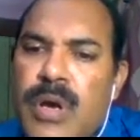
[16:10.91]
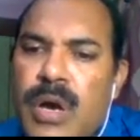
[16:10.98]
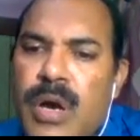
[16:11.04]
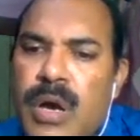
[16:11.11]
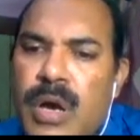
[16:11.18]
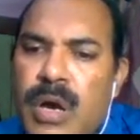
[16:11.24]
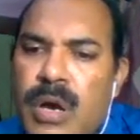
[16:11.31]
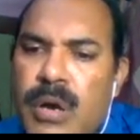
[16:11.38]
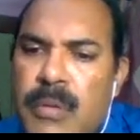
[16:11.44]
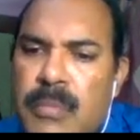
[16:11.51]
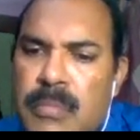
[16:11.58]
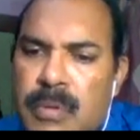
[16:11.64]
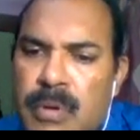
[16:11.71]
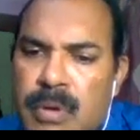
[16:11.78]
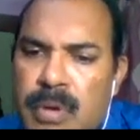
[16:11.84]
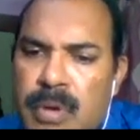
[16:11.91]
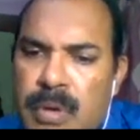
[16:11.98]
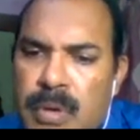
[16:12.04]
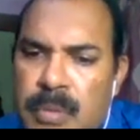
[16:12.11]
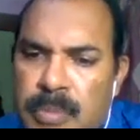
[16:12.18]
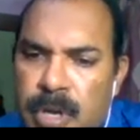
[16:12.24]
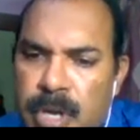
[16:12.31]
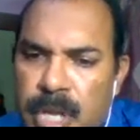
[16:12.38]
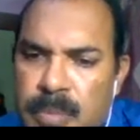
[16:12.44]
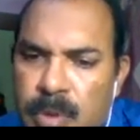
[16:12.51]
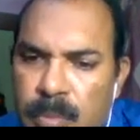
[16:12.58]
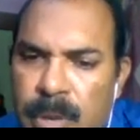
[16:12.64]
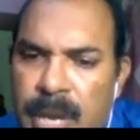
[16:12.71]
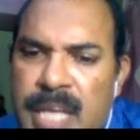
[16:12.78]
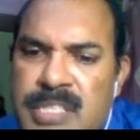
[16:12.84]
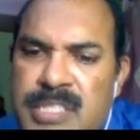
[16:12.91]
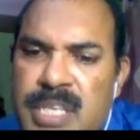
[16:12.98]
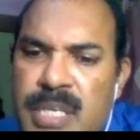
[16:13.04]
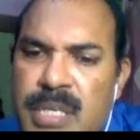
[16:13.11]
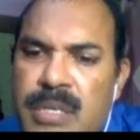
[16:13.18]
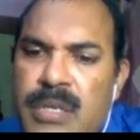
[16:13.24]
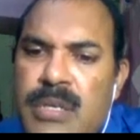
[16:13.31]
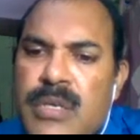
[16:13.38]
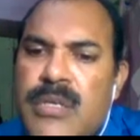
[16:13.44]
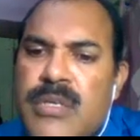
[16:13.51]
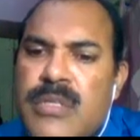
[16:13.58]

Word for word: uh, um, for immobilizing